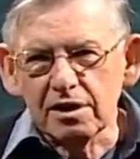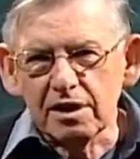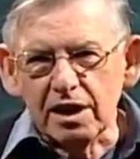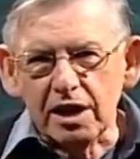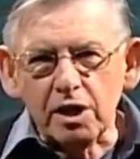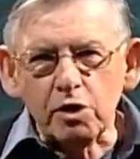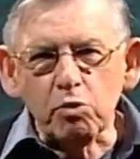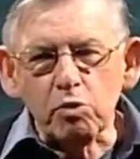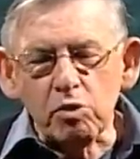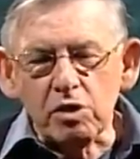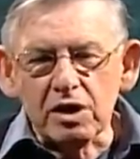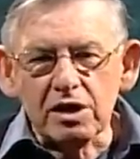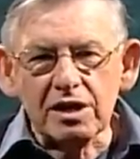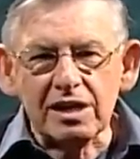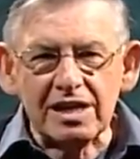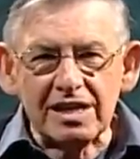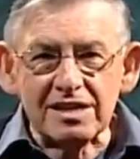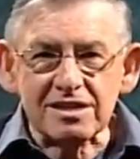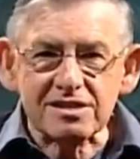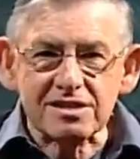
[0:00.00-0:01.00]
It
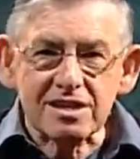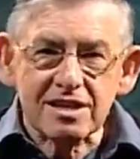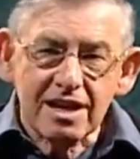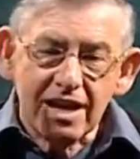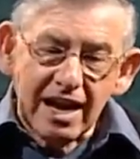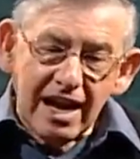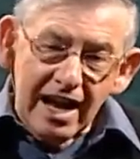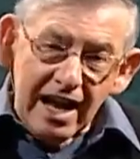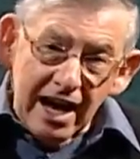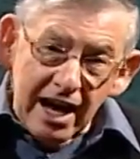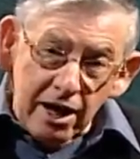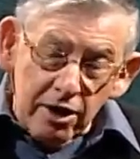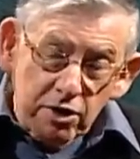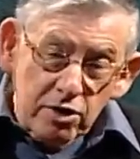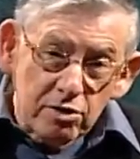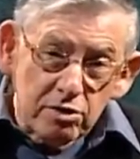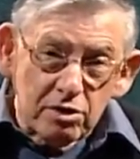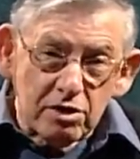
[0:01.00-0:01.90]
is how you